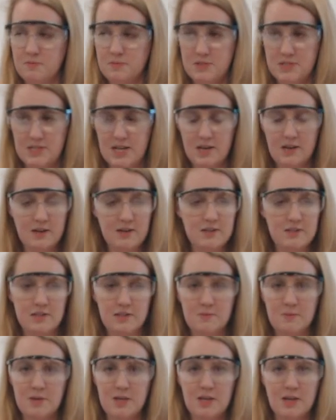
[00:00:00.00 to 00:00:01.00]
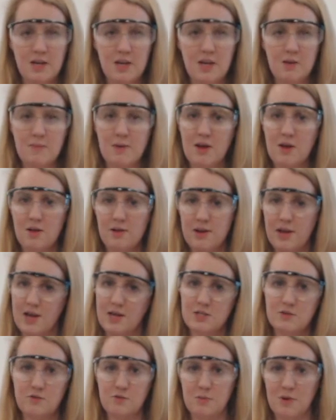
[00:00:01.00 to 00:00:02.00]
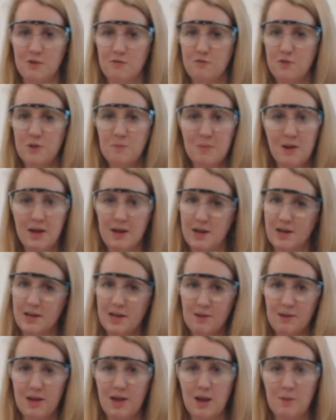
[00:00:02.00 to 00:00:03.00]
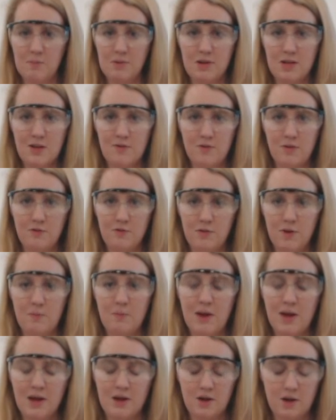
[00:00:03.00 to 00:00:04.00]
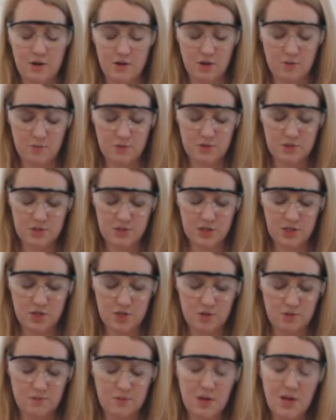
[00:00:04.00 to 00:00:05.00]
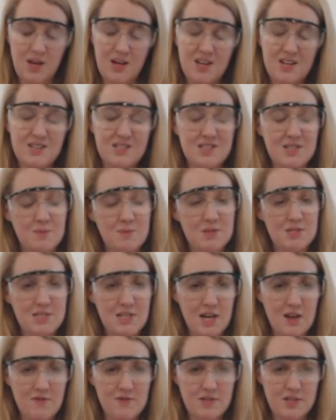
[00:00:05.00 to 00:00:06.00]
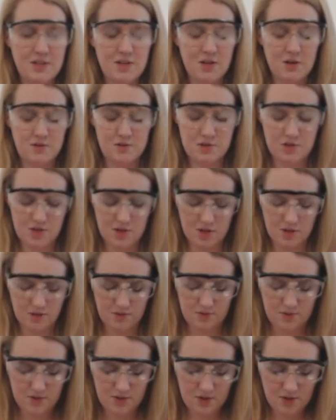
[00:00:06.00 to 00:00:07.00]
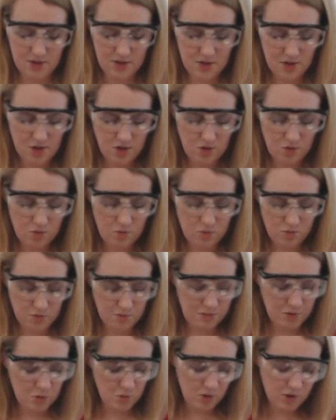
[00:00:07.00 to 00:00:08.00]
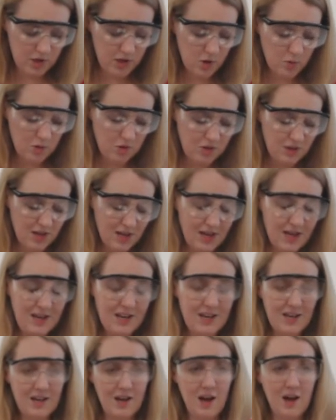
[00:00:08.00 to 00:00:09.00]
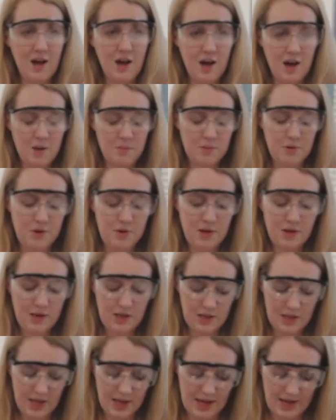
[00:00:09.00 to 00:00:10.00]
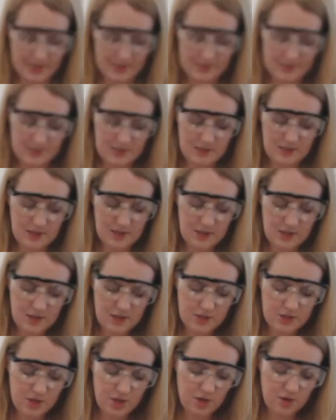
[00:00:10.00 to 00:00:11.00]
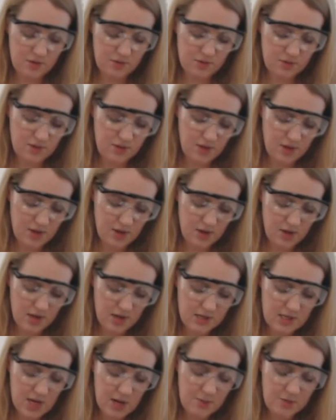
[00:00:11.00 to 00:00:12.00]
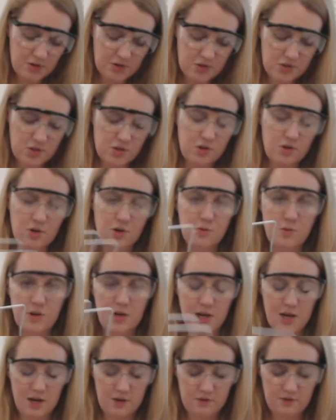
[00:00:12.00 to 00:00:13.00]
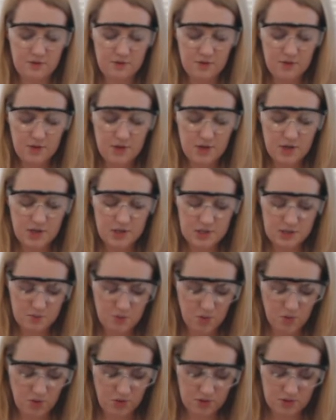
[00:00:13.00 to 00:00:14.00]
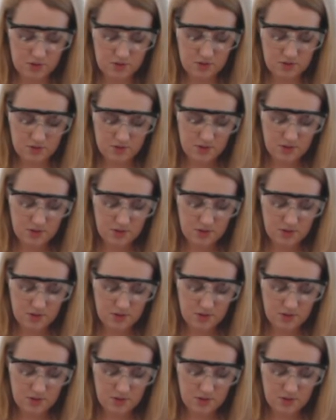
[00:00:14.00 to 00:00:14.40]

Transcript: send it to me in an email and ask for my feedback. I'd be happy to give you feedback on your procedure. Some safety notes, though. We'll be working with heating up glass. So on top of your sterno, we have a support,